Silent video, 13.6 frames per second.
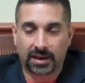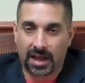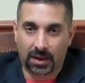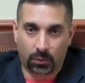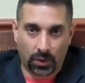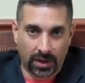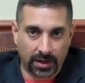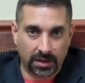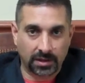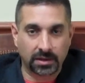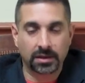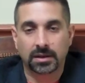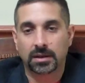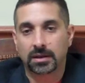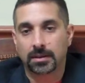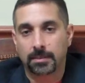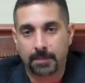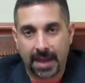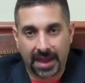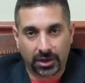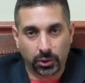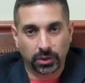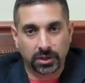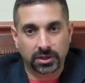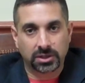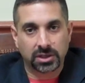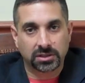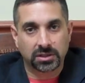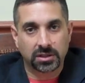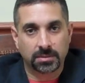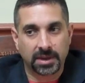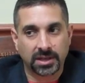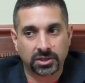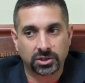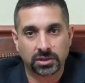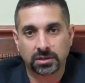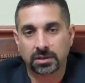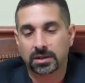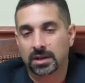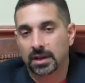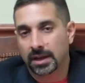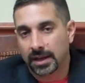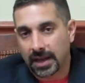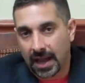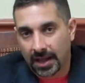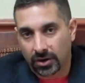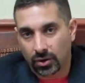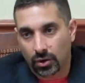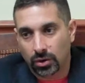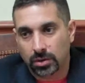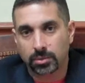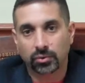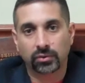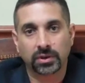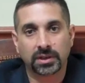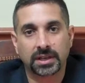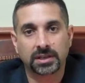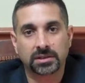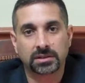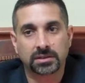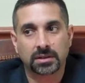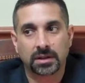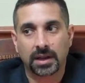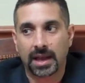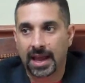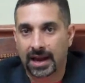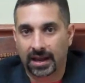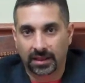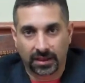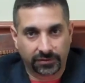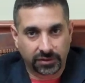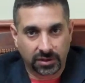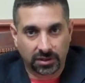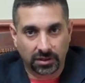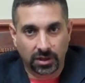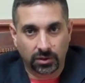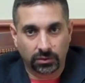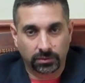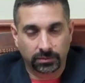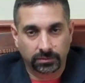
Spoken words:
I went in, manually adjusted the patient, got an audible release, and I left it alone.